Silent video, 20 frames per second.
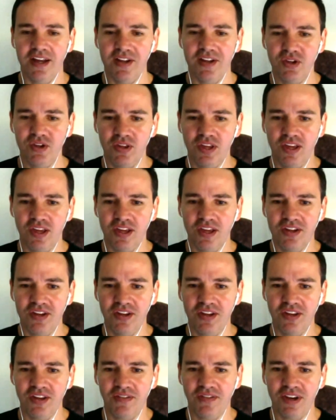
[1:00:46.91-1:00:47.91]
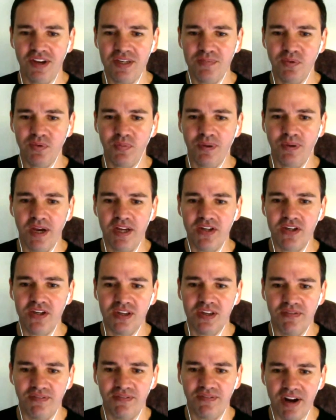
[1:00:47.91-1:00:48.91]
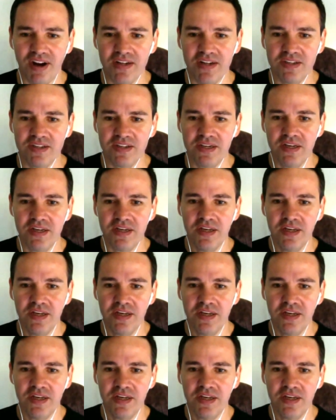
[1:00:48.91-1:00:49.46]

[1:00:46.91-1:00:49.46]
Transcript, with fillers: to their Facebook pages, their friends,